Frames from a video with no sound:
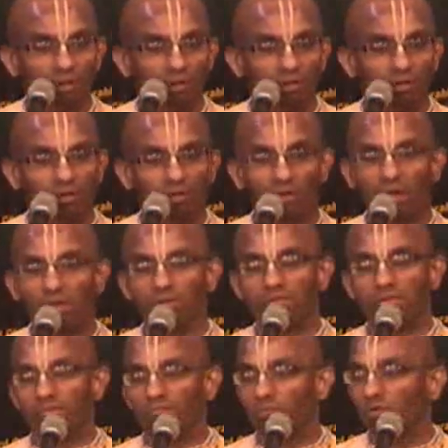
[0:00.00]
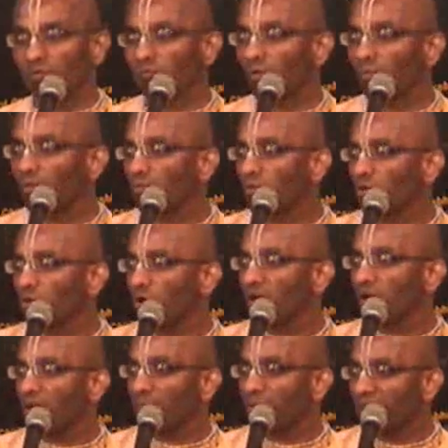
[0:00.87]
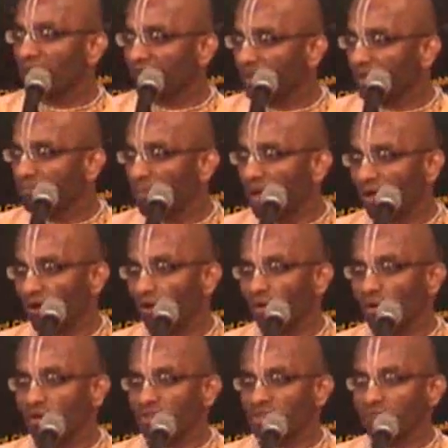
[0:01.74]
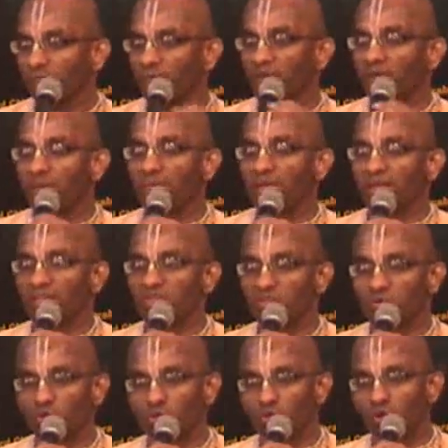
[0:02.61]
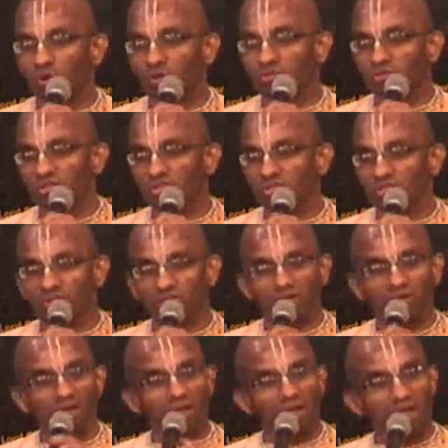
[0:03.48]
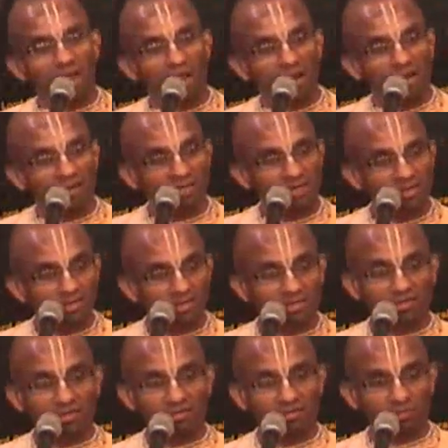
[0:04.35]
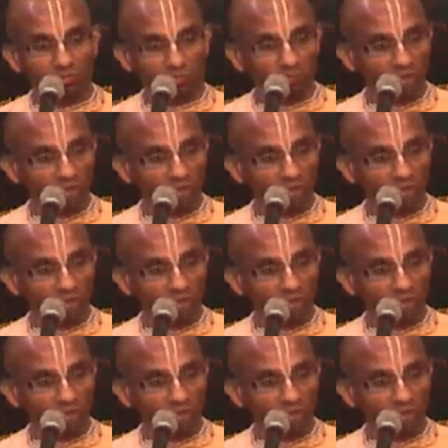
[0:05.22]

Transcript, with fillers: uh, a book from a book called American Paradox by American sociologist. And he said, you know,